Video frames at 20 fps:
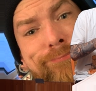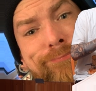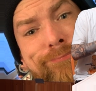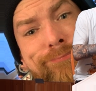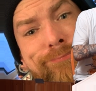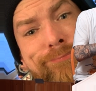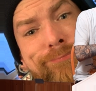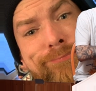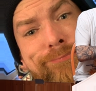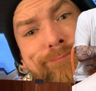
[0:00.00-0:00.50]

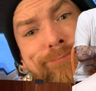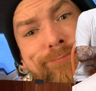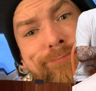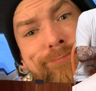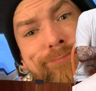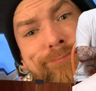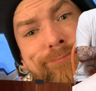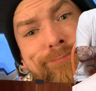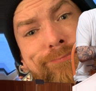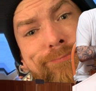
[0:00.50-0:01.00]

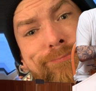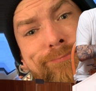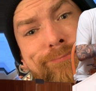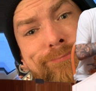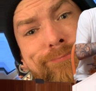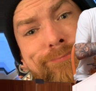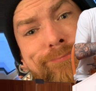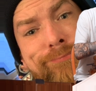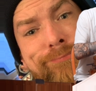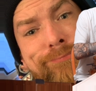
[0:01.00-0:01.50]

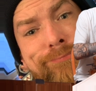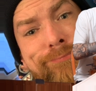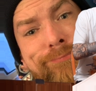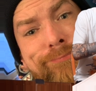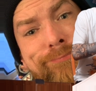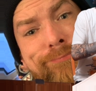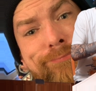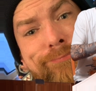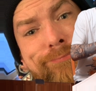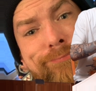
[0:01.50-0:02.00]

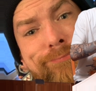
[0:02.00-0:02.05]
The person shown says nothing.